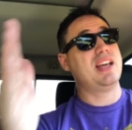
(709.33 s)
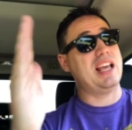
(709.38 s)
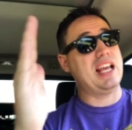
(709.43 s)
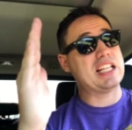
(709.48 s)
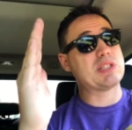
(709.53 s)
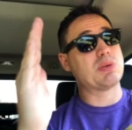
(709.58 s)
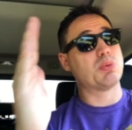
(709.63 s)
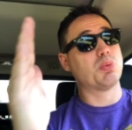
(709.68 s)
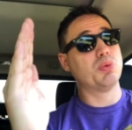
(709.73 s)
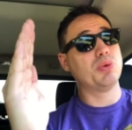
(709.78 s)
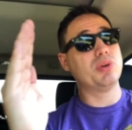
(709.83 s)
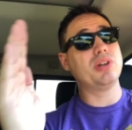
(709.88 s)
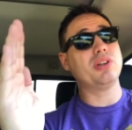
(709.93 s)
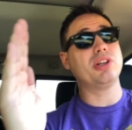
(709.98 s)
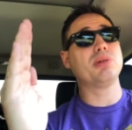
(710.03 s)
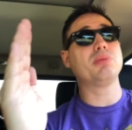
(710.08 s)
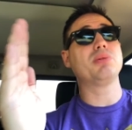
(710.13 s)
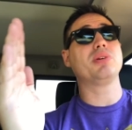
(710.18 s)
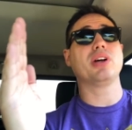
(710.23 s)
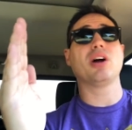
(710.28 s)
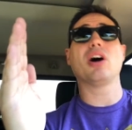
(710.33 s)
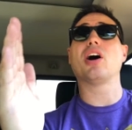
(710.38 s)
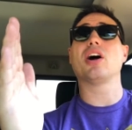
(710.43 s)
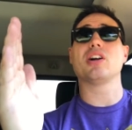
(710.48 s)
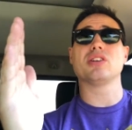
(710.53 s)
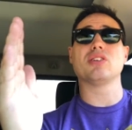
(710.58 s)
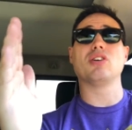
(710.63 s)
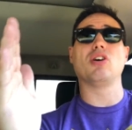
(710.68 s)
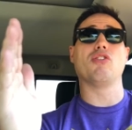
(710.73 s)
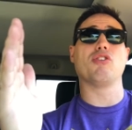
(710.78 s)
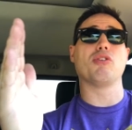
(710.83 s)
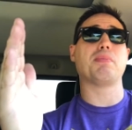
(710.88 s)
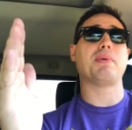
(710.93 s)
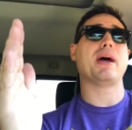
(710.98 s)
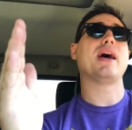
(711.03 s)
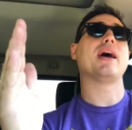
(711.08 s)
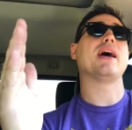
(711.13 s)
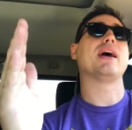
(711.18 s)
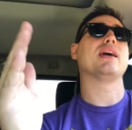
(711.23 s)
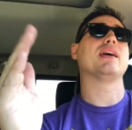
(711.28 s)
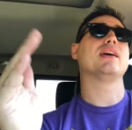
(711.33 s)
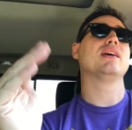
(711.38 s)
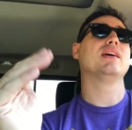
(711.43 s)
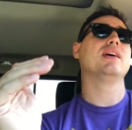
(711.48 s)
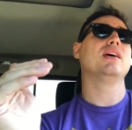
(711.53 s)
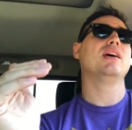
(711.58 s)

it's really, really hard to overpay.